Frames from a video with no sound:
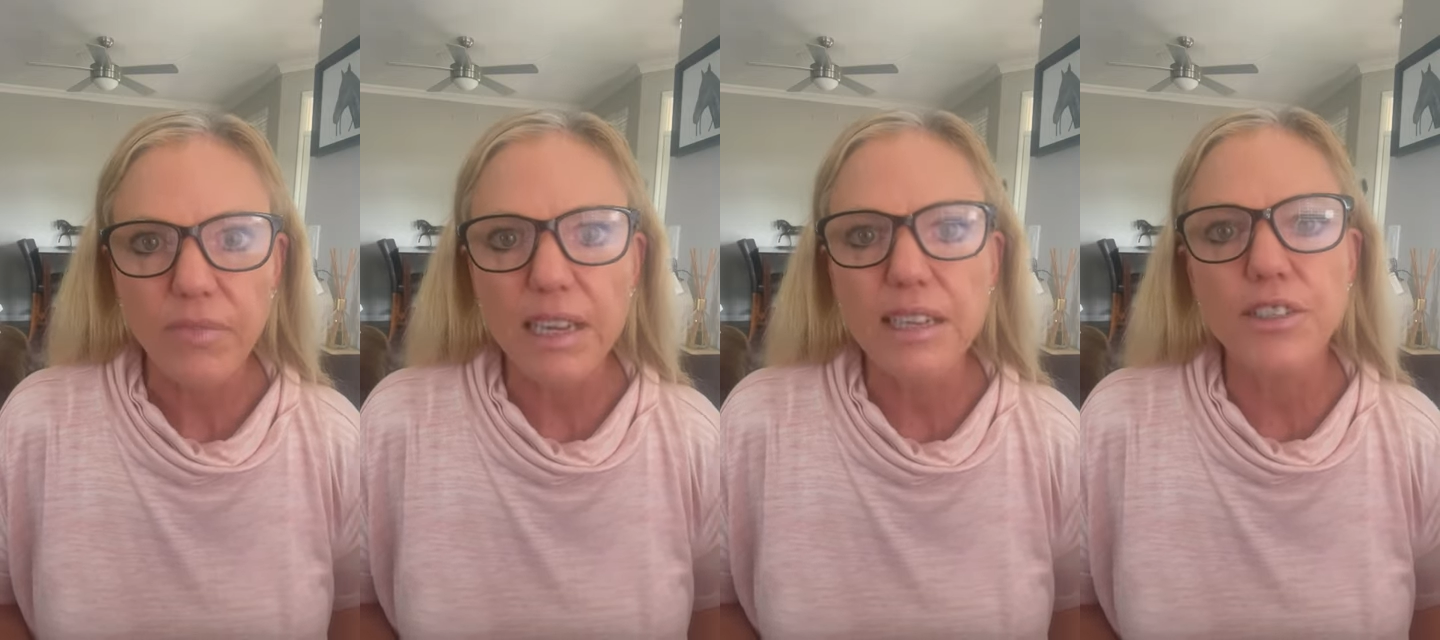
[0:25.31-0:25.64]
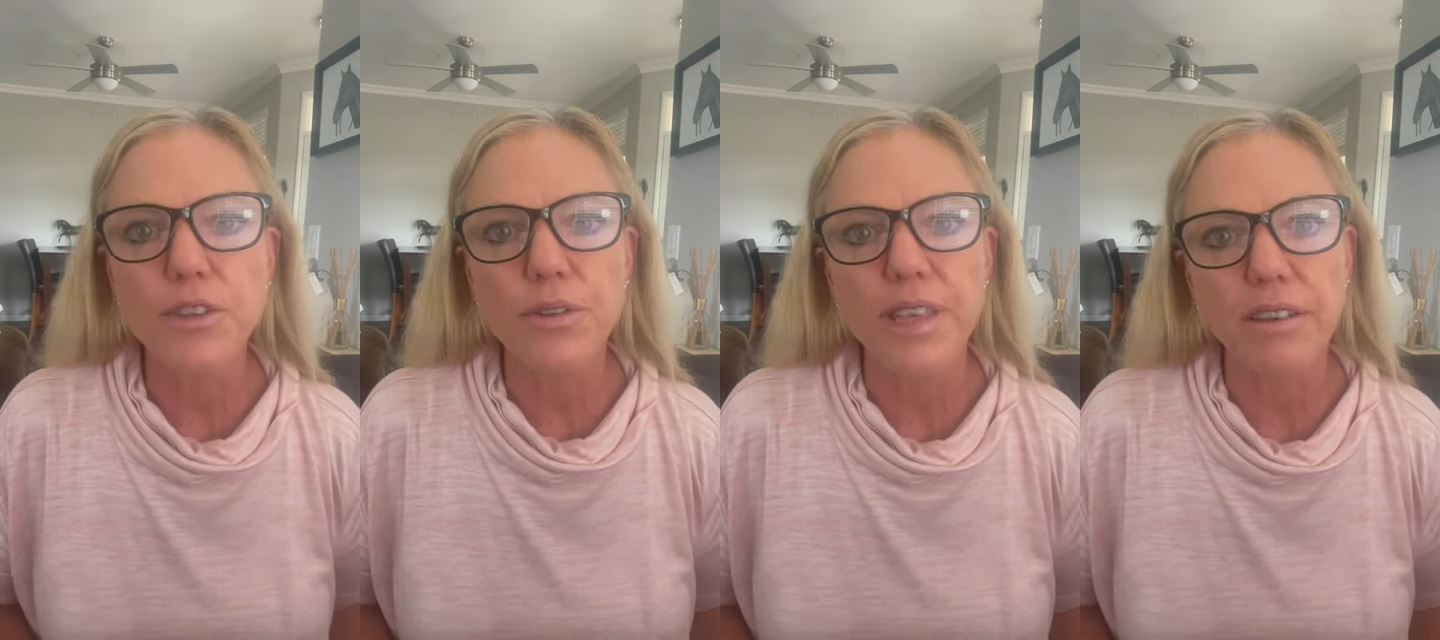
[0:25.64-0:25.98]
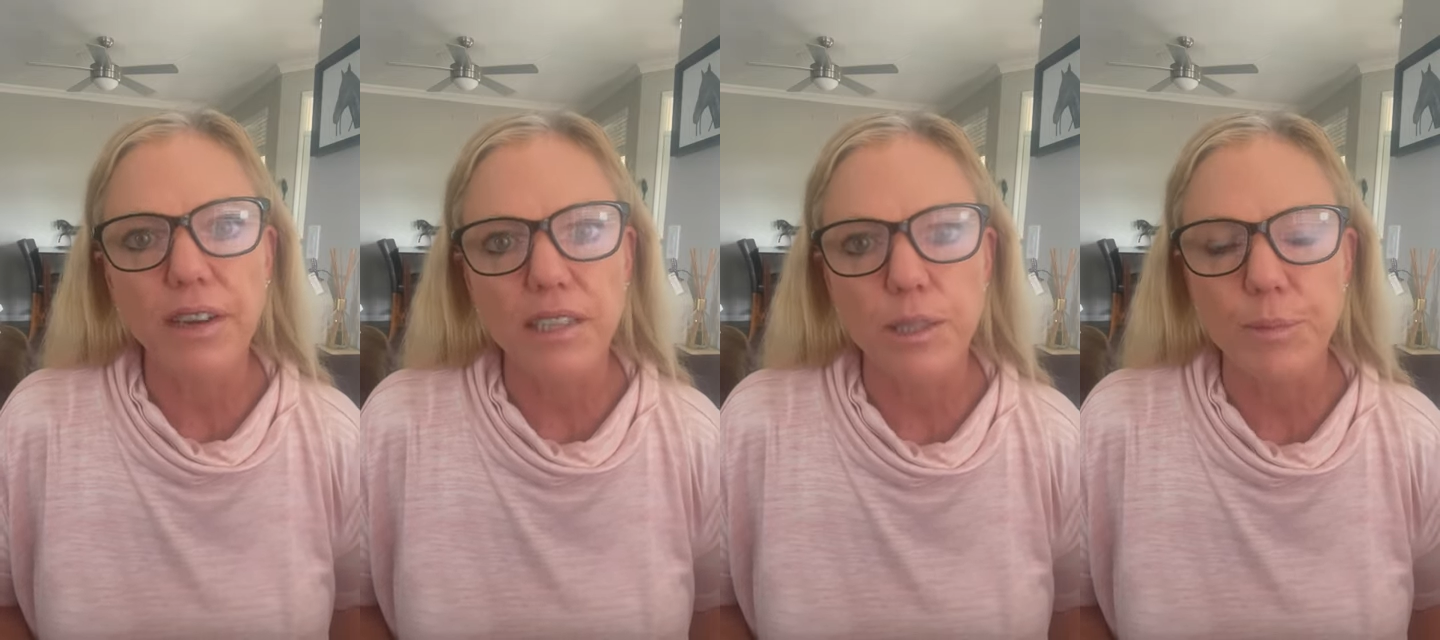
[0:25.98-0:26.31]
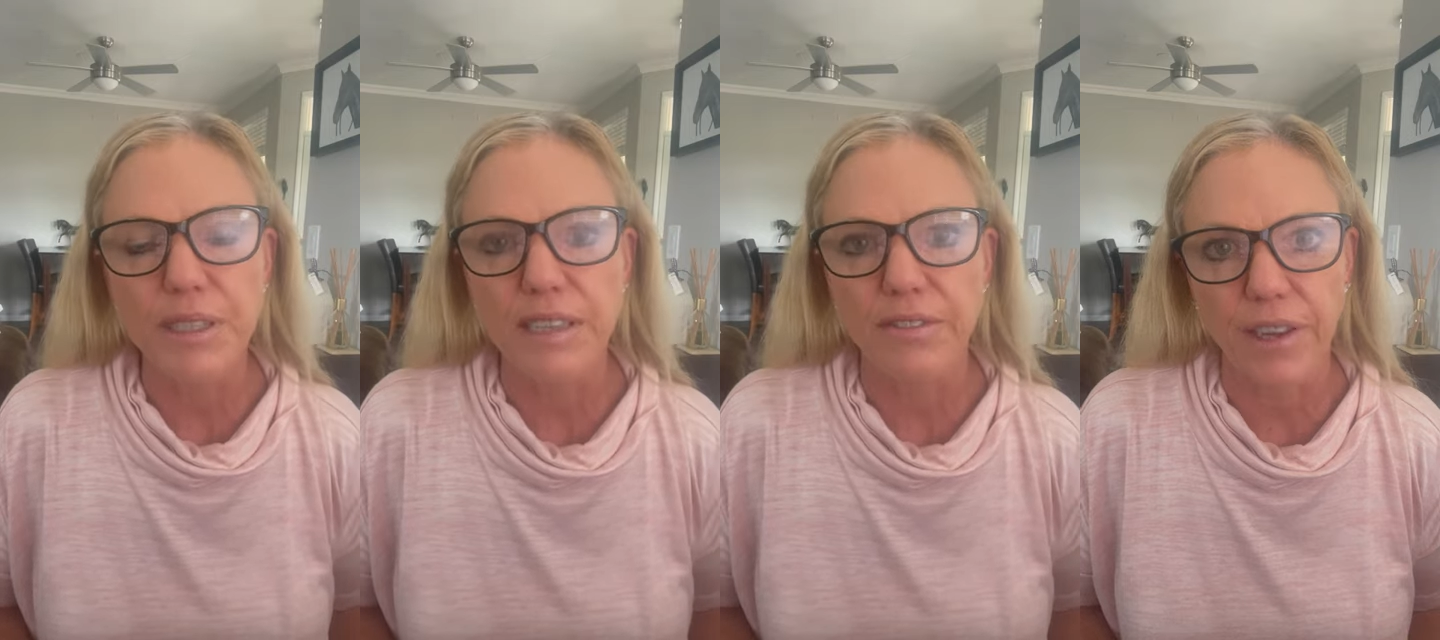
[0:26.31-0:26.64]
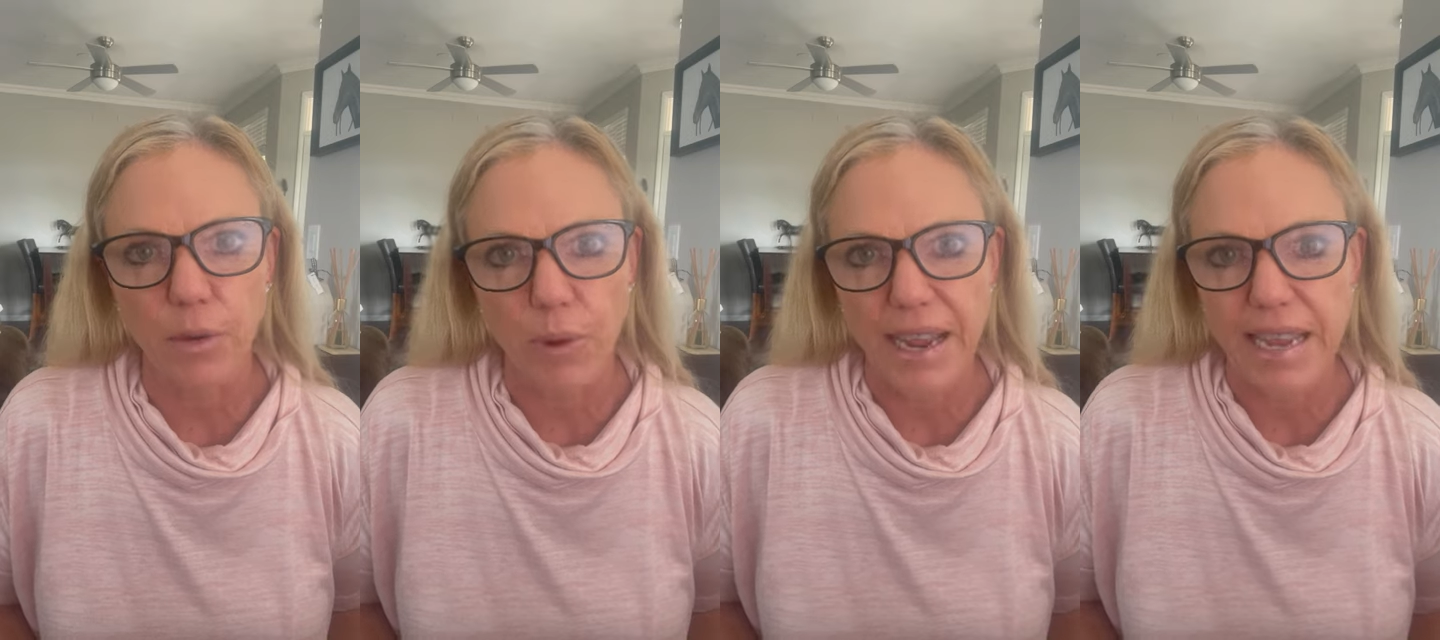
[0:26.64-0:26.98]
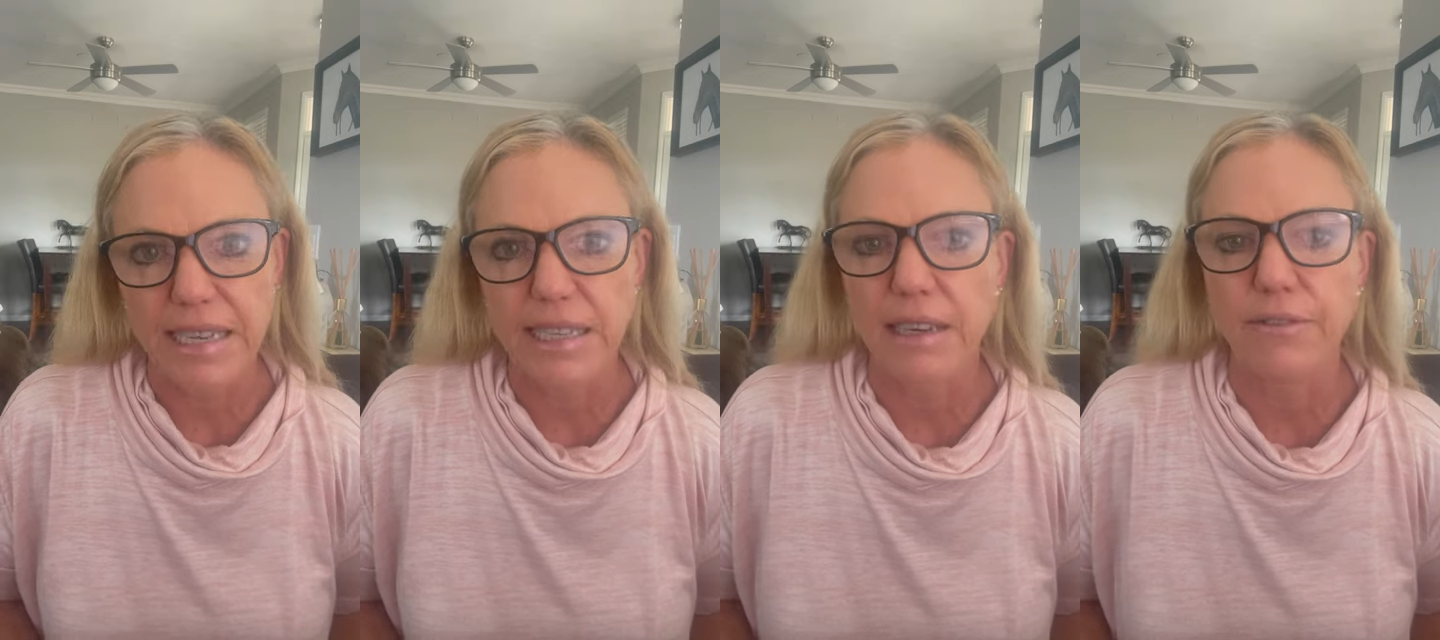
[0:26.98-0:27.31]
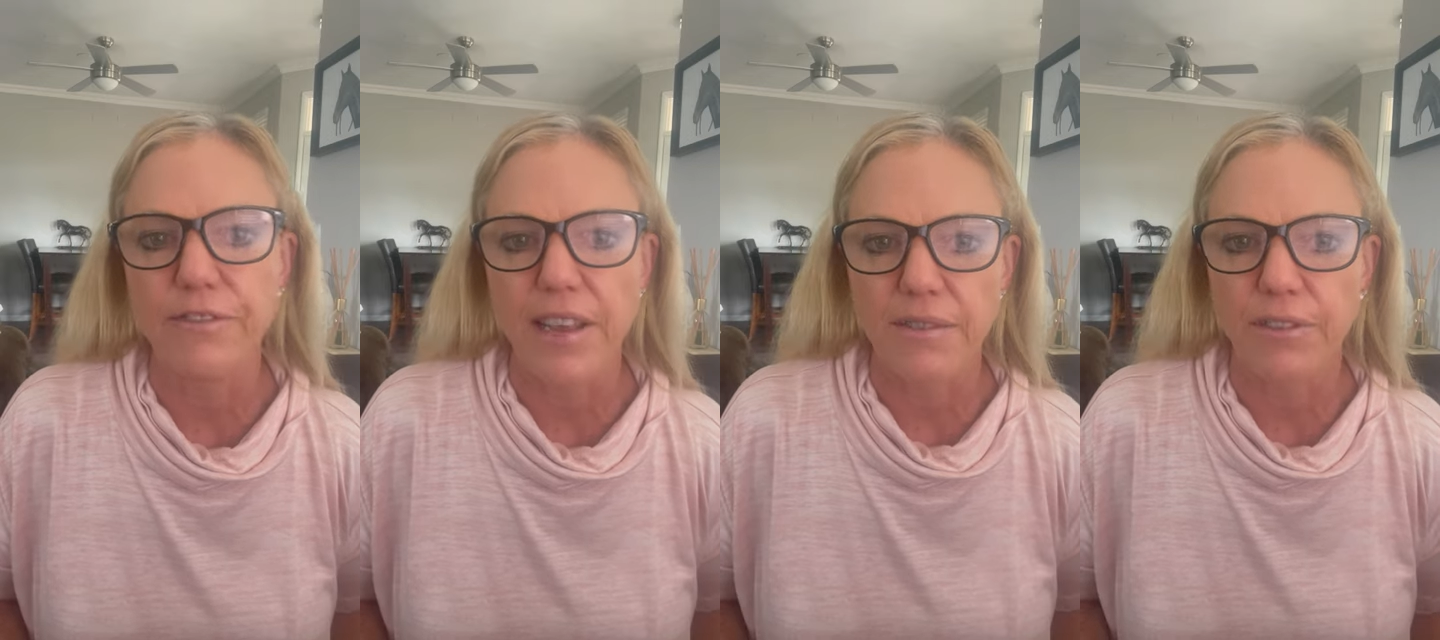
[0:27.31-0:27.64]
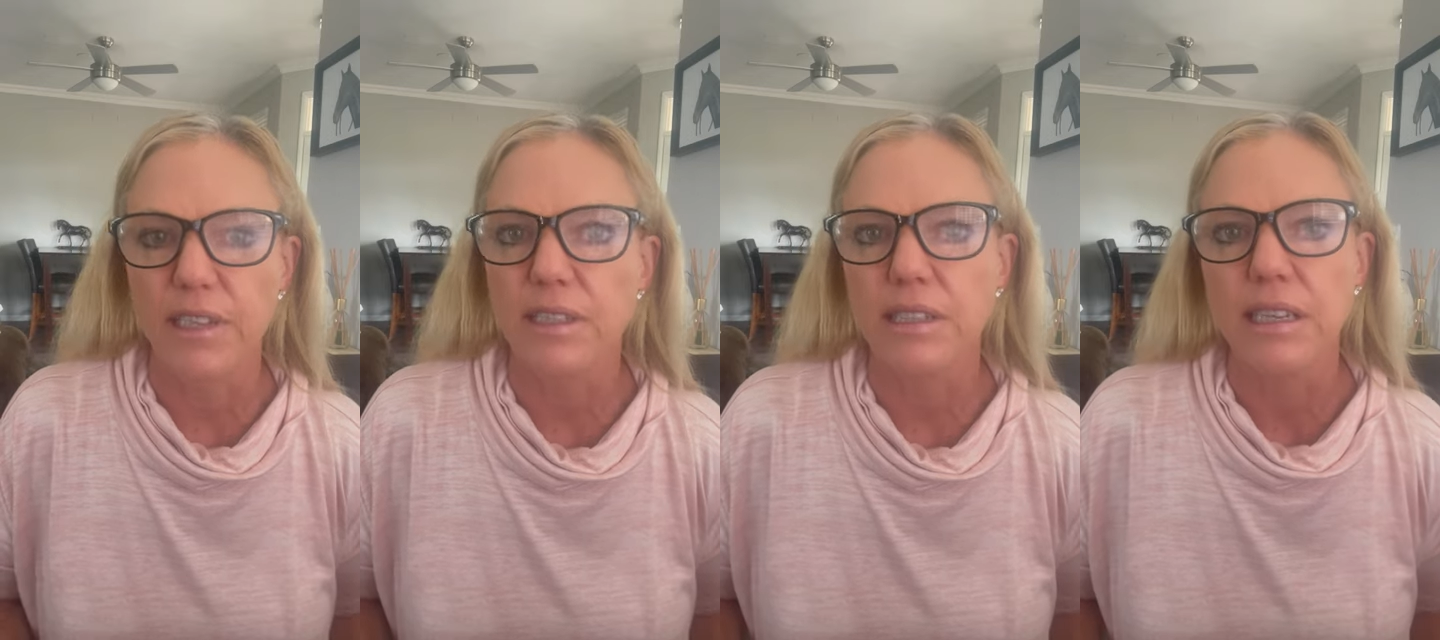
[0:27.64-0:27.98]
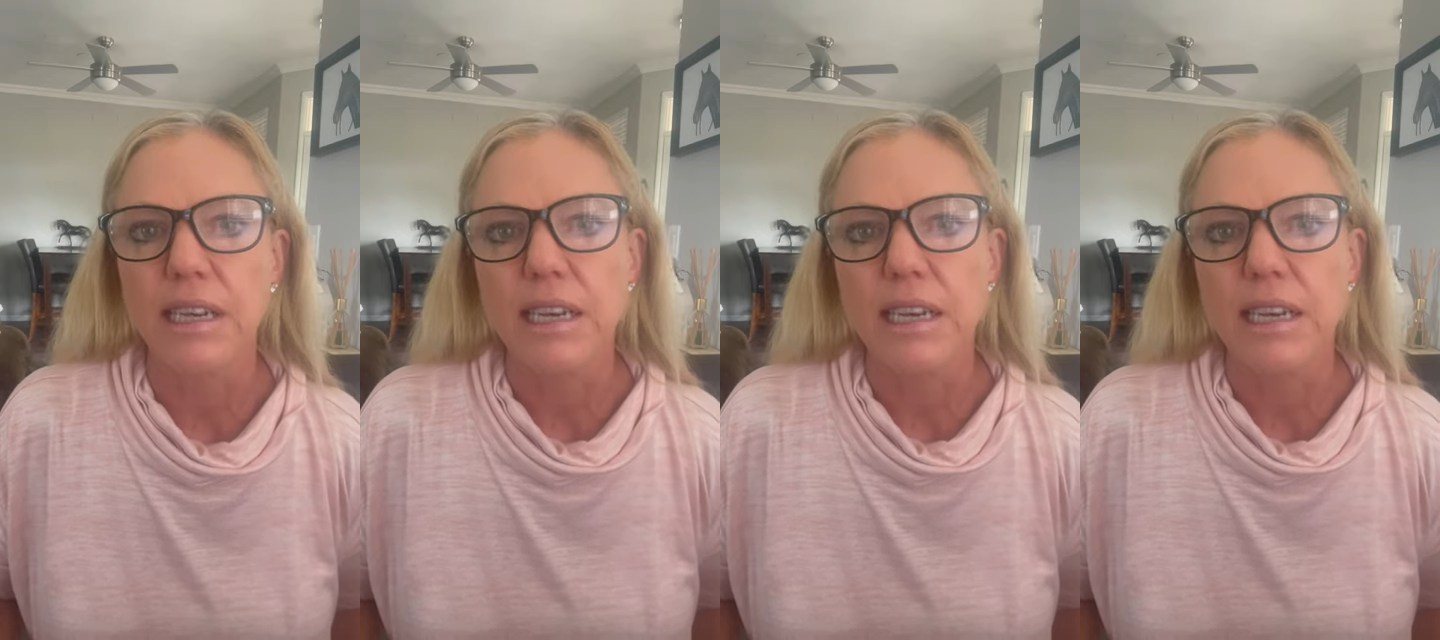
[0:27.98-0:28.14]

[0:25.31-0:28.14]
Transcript: And so there are specific ways and favorites